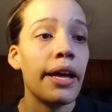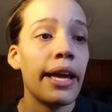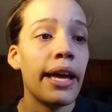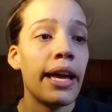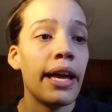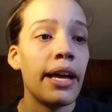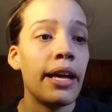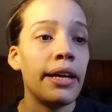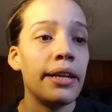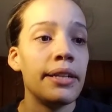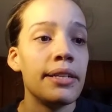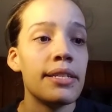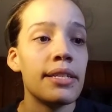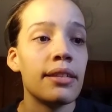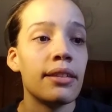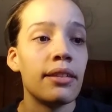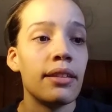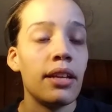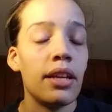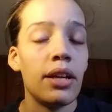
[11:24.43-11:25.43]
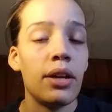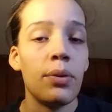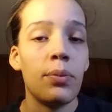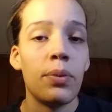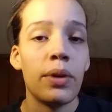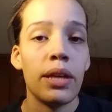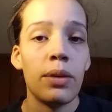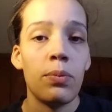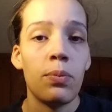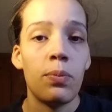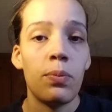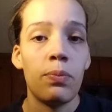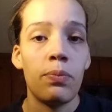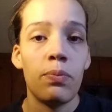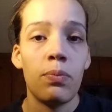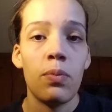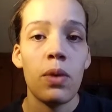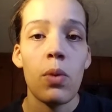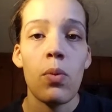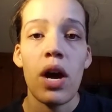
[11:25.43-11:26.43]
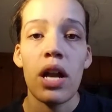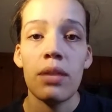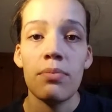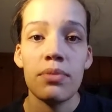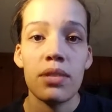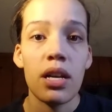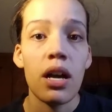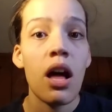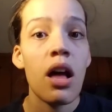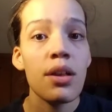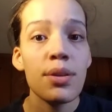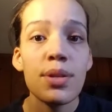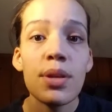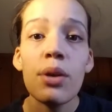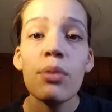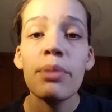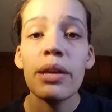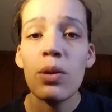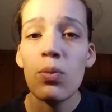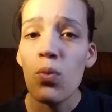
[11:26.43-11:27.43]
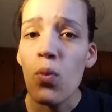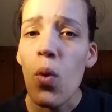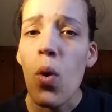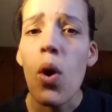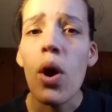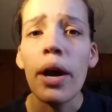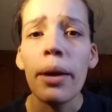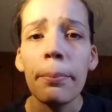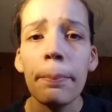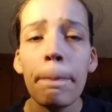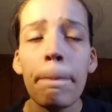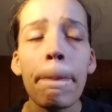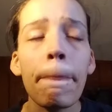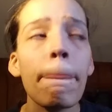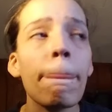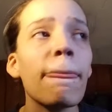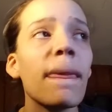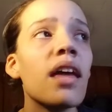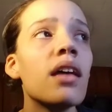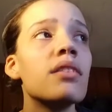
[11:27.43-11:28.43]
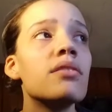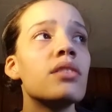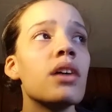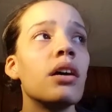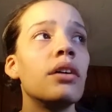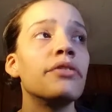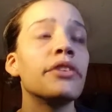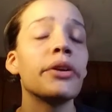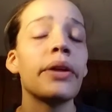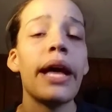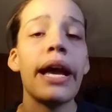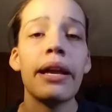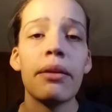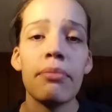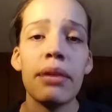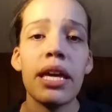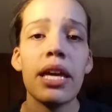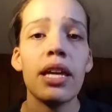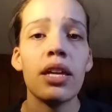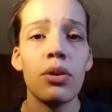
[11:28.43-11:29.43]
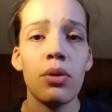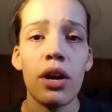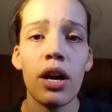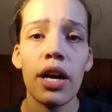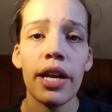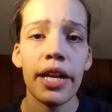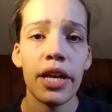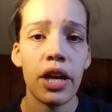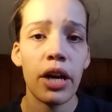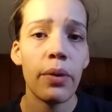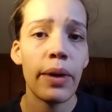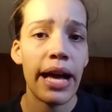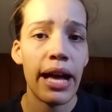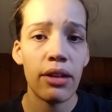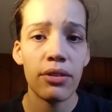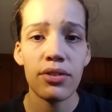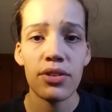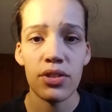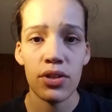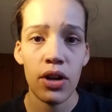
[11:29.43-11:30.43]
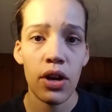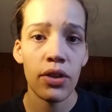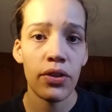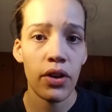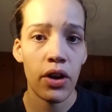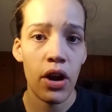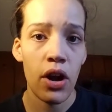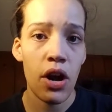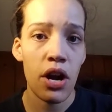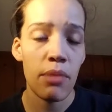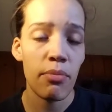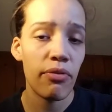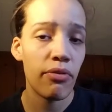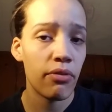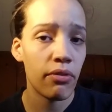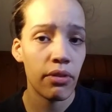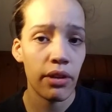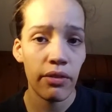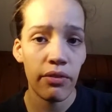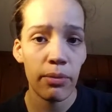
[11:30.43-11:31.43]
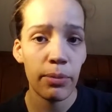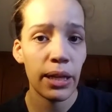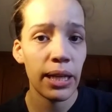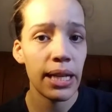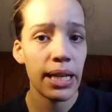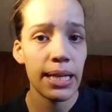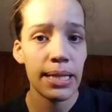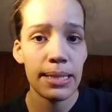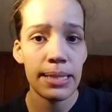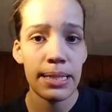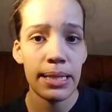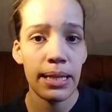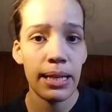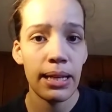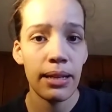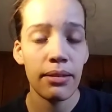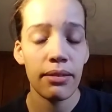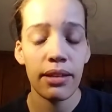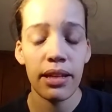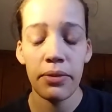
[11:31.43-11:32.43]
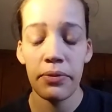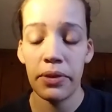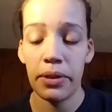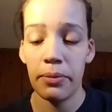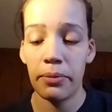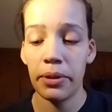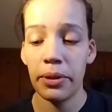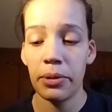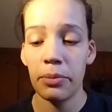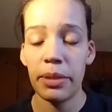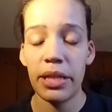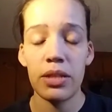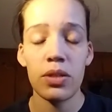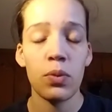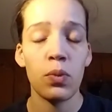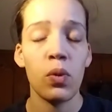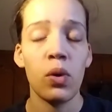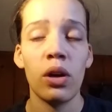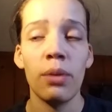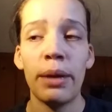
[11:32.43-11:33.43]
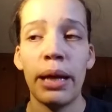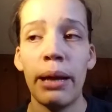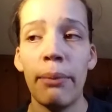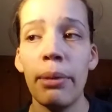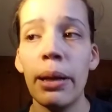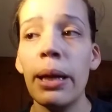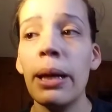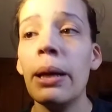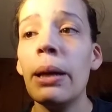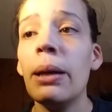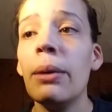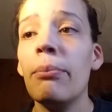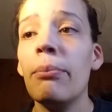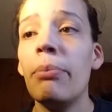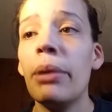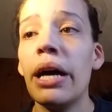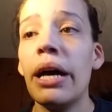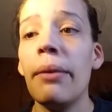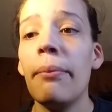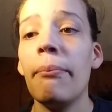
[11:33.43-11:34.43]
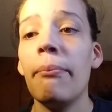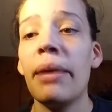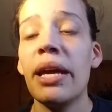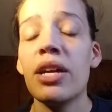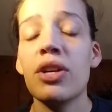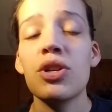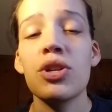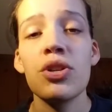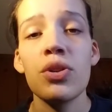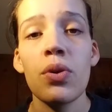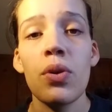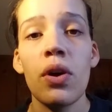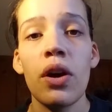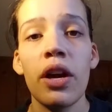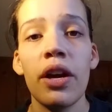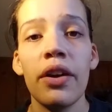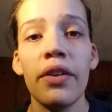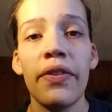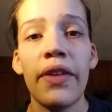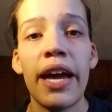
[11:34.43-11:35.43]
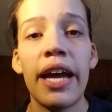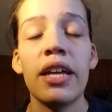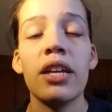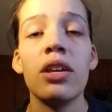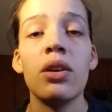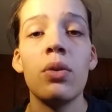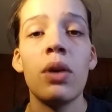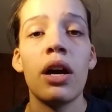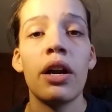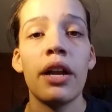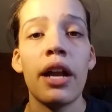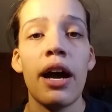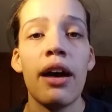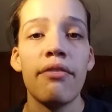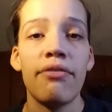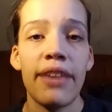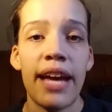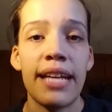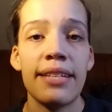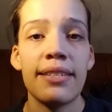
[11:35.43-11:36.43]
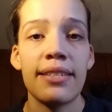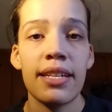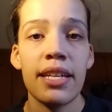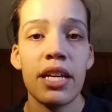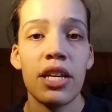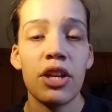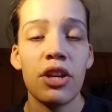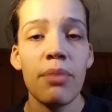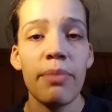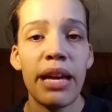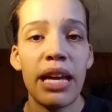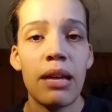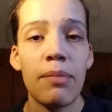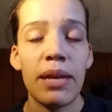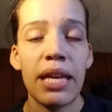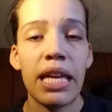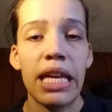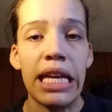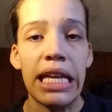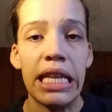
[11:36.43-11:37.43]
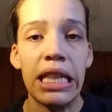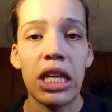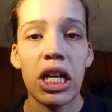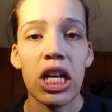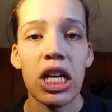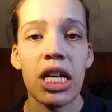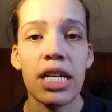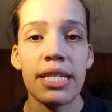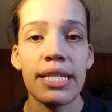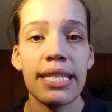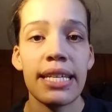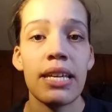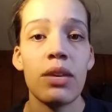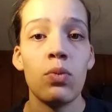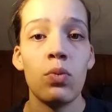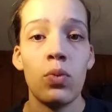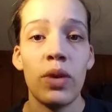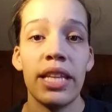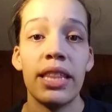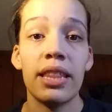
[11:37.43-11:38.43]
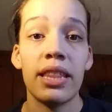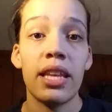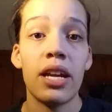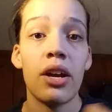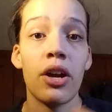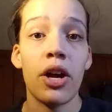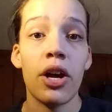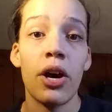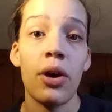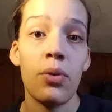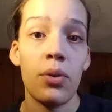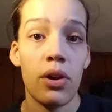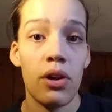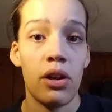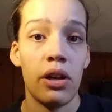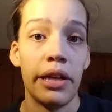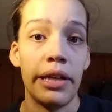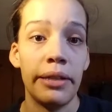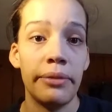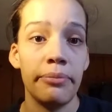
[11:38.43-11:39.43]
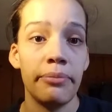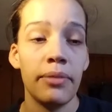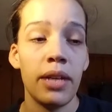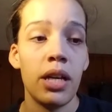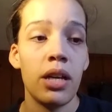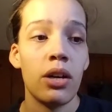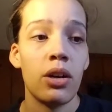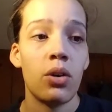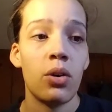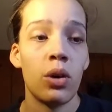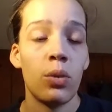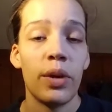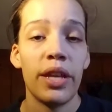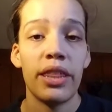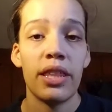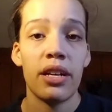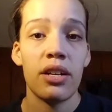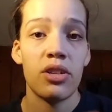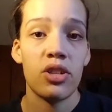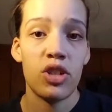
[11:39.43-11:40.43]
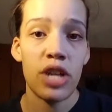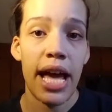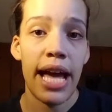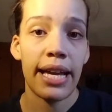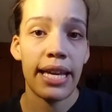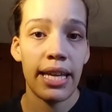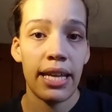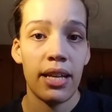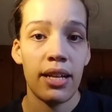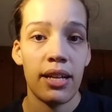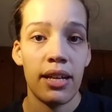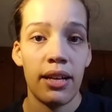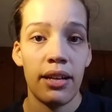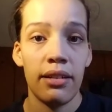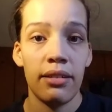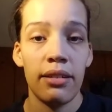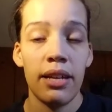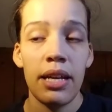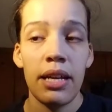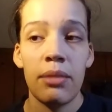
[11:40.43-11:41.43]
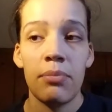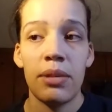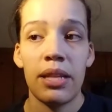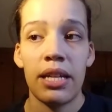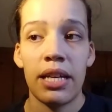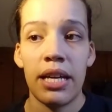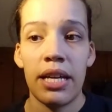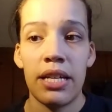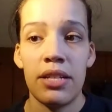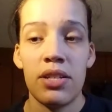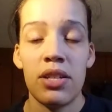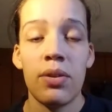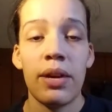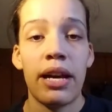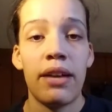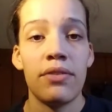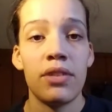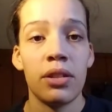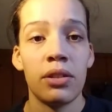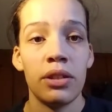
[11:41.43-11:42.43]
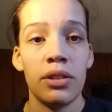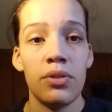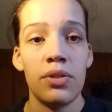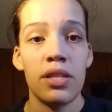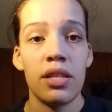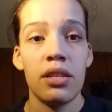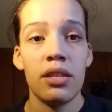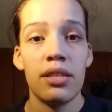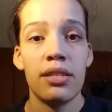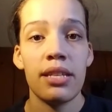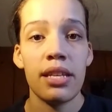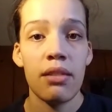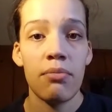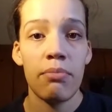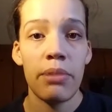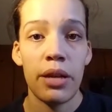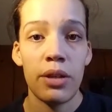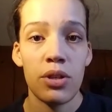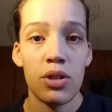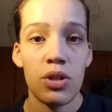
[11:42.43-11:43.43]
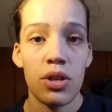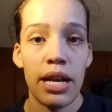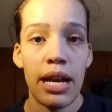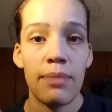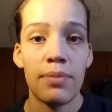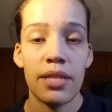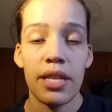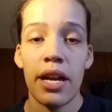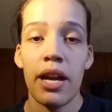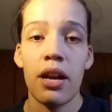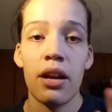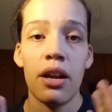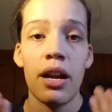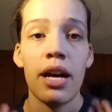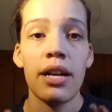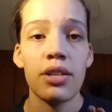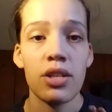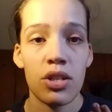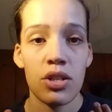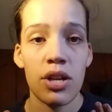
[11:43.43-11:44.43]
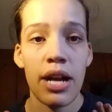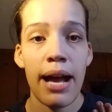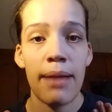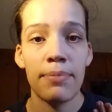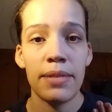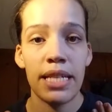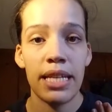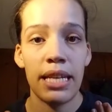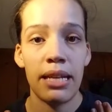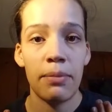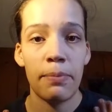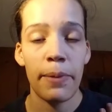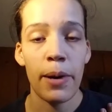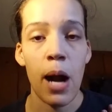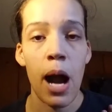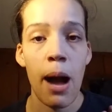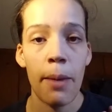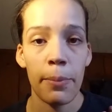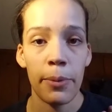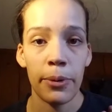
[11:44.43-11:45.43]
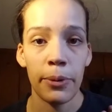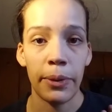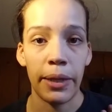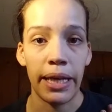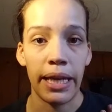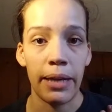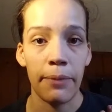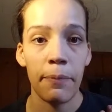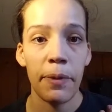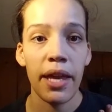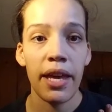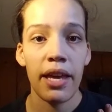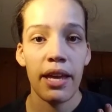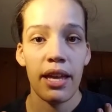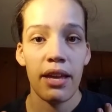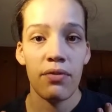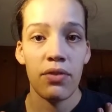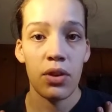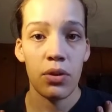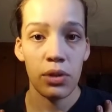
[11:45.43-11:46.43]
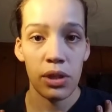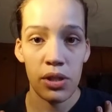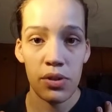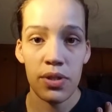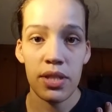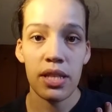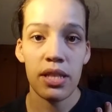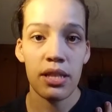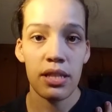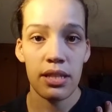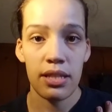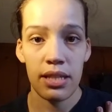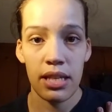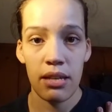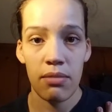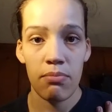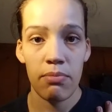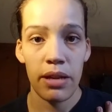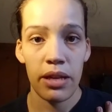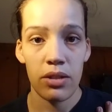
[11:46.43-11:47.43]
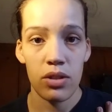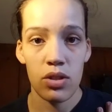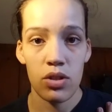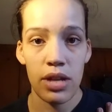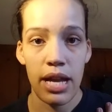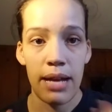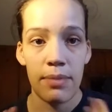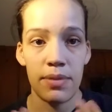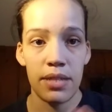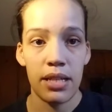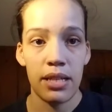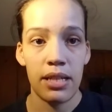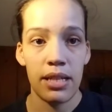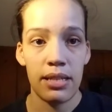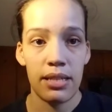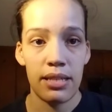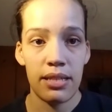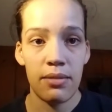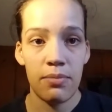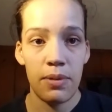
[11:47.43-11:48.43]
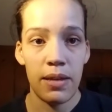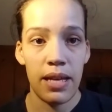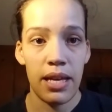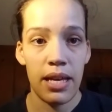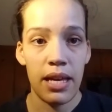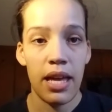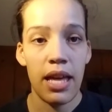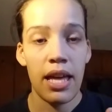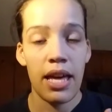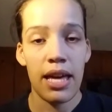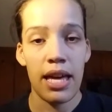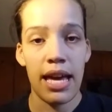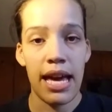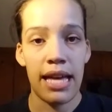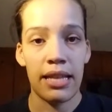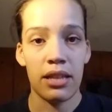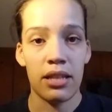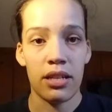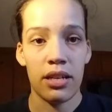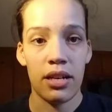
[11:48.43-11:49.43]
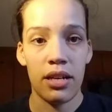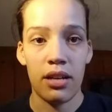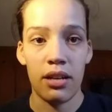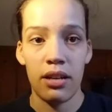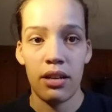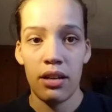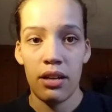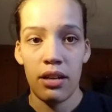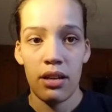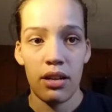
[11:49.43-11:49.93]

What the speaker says: and you know, we want them to also be warm. So if you're like me, you already go out and start the car before everybody gets in it, give it a little bit to warm up. But make sure that you are not fastening your baby in the car seat with their coat on or with their jacket on, because you have to loosen the seatbelt straps. They are not strapped in properly. If you loosen the seatbelt straps, it needs to be at their